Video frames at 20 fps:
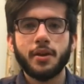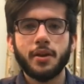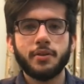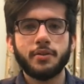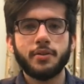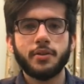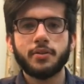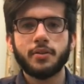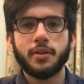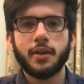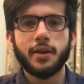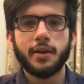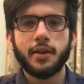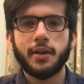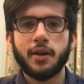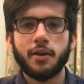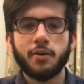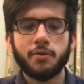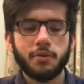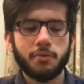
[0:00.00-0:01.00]
and just like
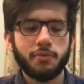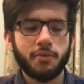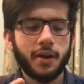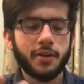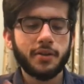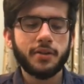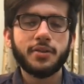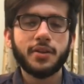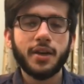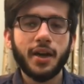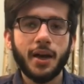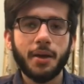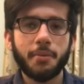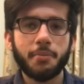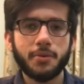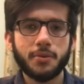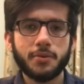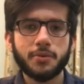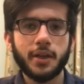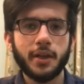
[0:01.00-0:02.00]
how divide the time
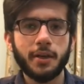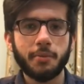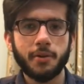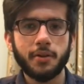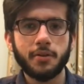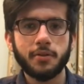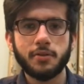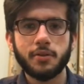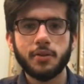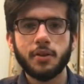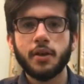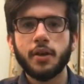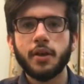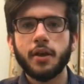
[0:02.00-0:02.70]
in segments